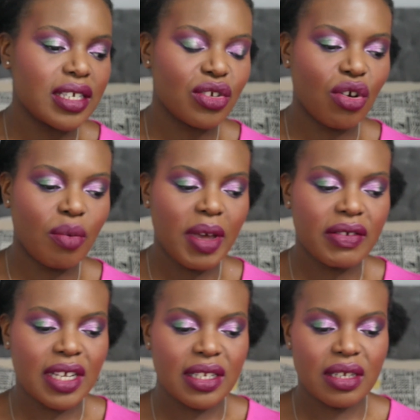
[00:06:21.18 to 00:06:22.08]
has got a bit of
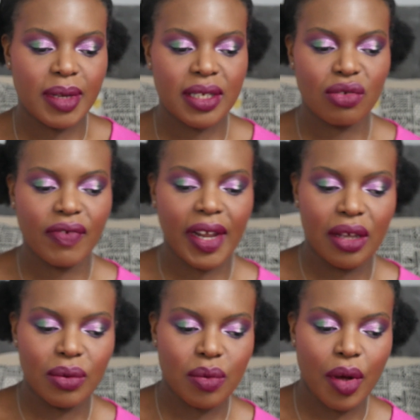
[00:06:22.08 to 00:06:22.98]
sentimental
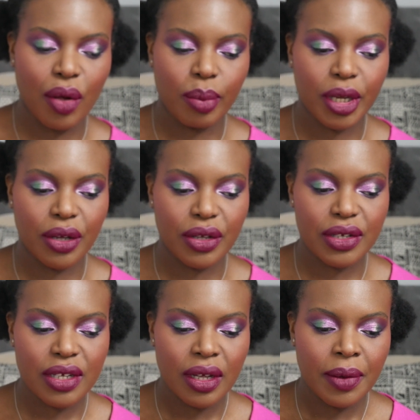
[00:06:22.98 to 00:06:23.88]
value as well,
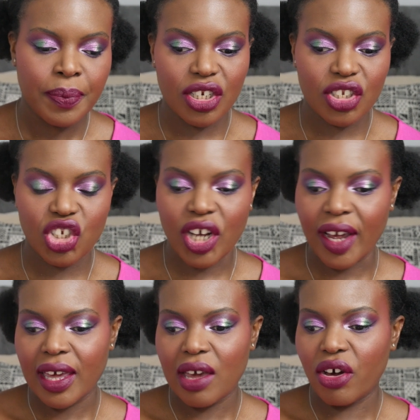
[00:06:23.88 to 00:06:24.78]
because
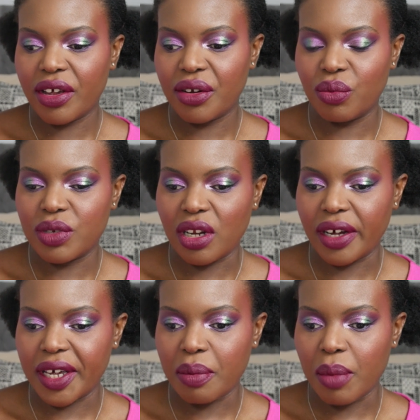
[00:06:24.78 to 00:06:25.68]
Jackie Aina was
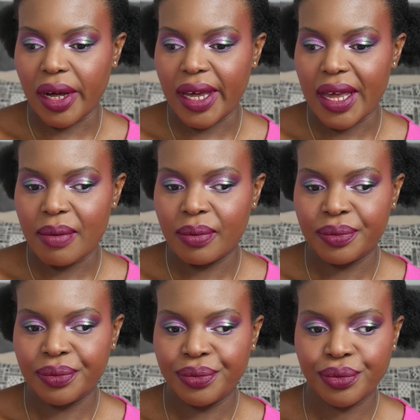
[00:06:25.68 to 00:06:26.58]
like my
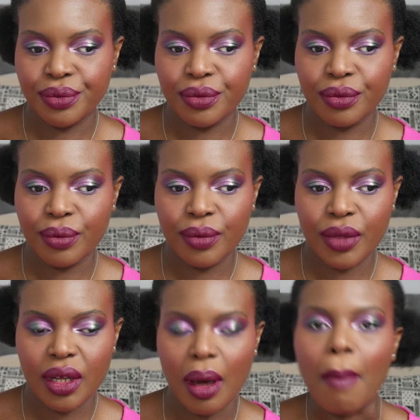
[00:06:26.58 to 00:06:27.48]

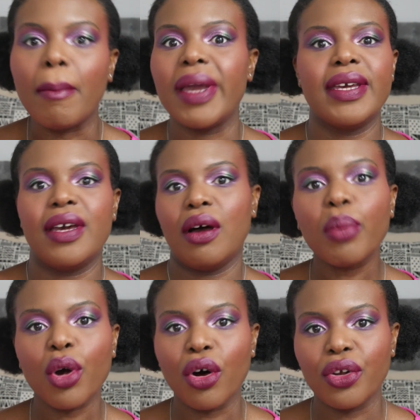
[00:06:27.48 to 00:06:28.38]
makeup
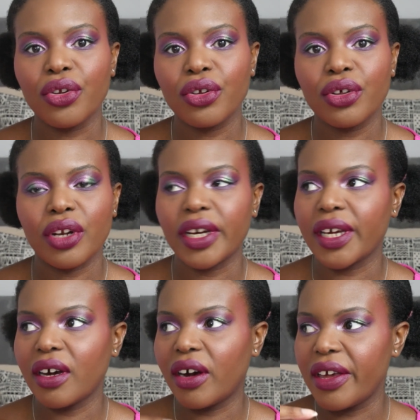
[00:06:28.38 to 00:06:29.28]
god.
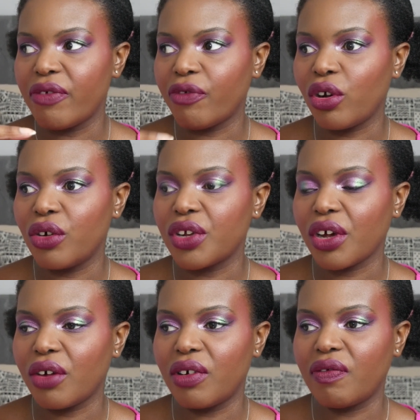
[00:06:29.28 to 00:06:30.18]
Like, I followed
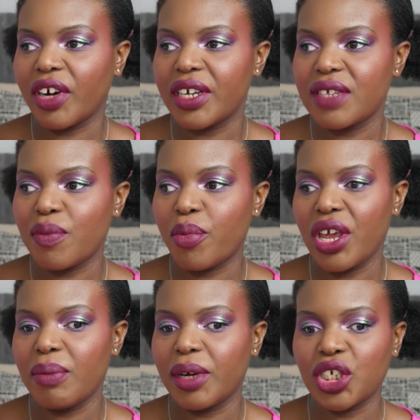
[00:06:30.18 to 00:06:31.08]
her advice for
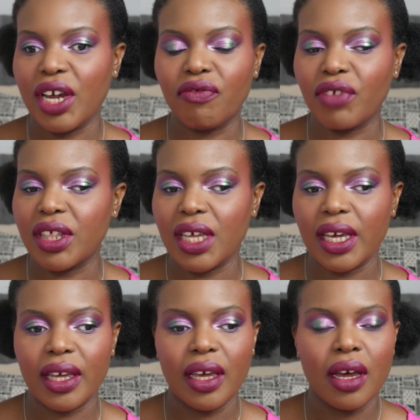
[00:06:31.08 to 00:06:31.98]
pretty much everything.